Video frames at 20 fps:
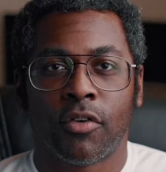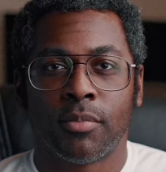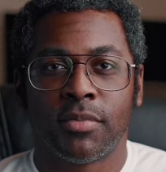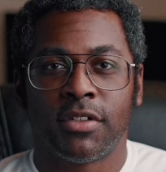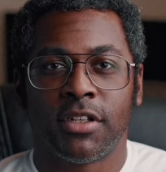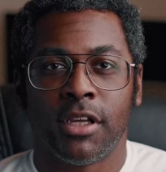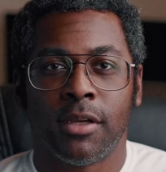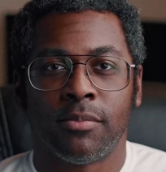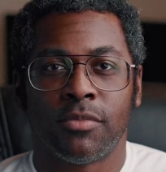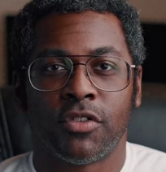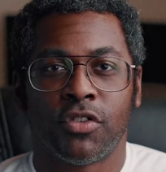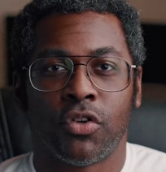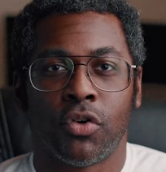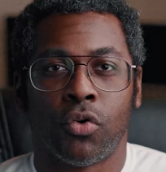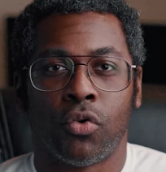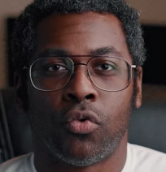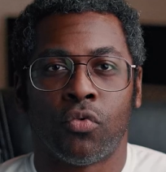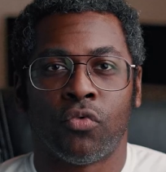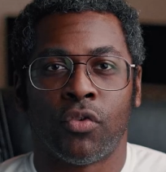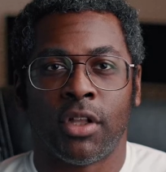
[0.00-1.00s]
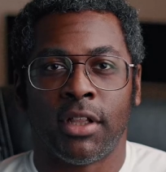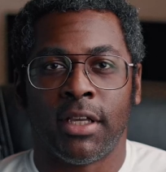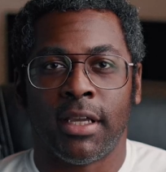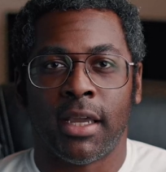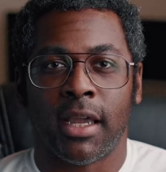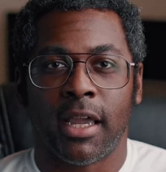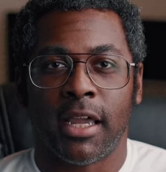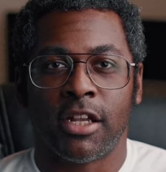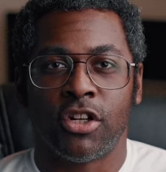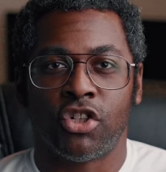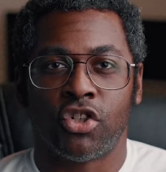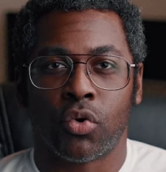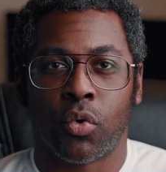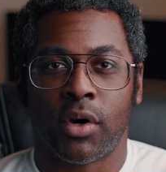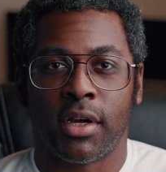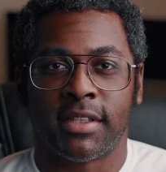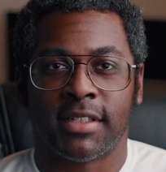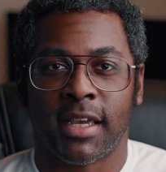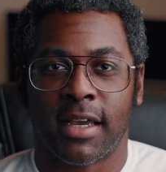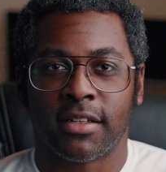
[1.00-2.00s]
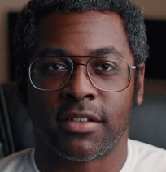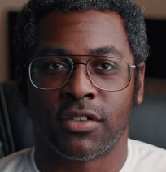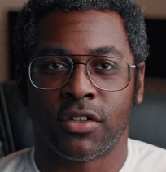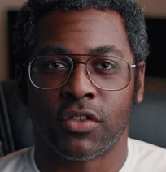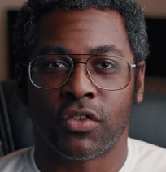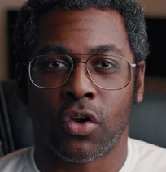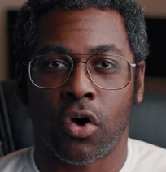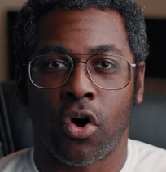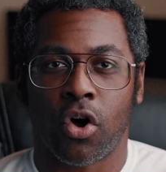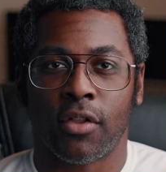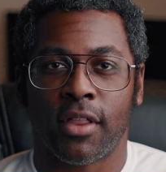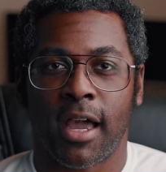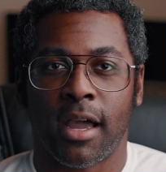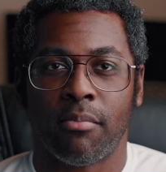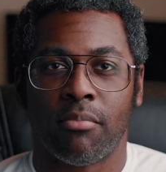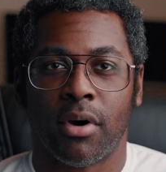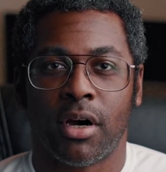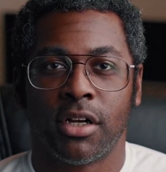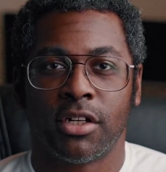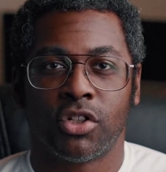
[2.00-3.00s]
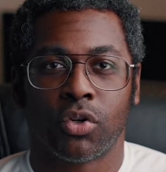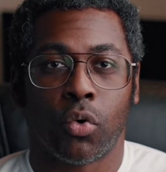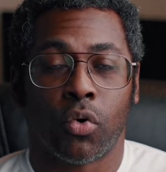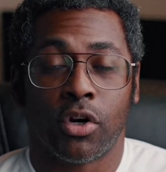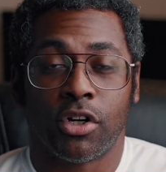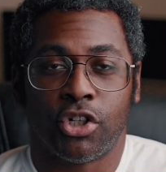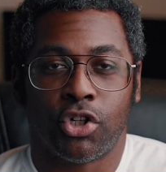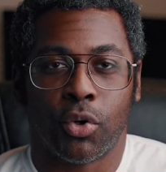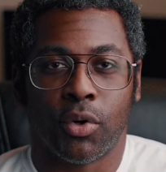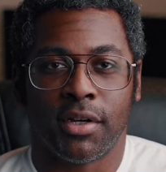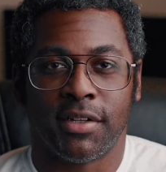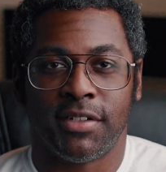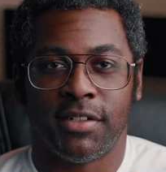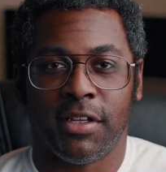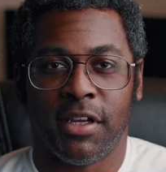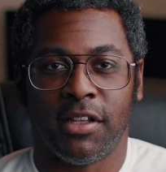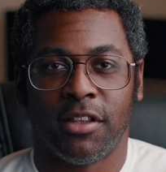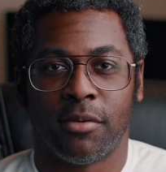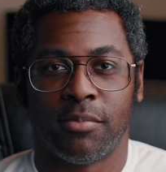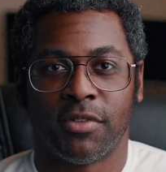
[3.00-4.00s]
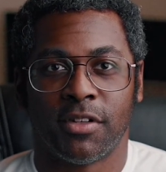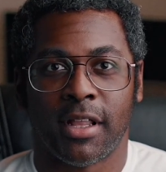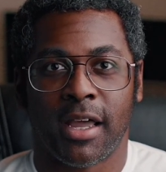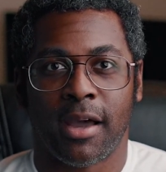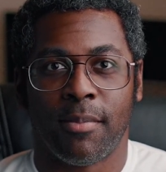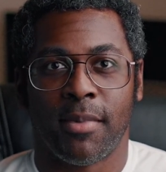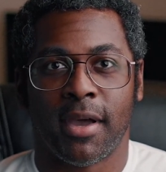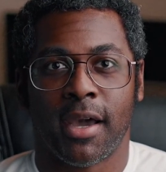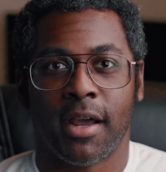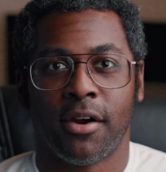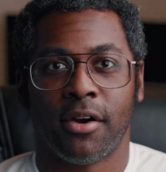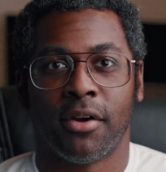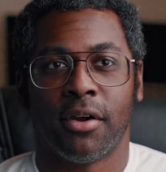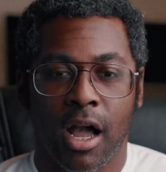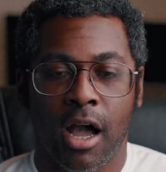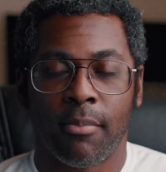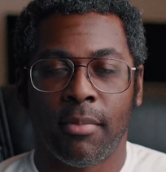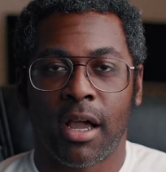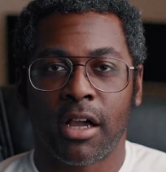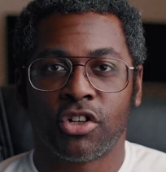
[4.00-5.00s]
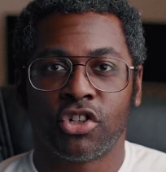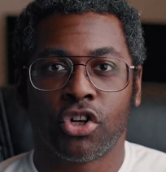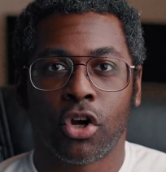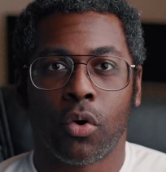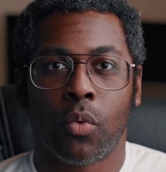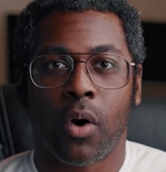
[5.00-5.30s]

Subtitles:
them seem to really enjoy Teslas all that much or enjoy seeing them to that matter. I'm not sure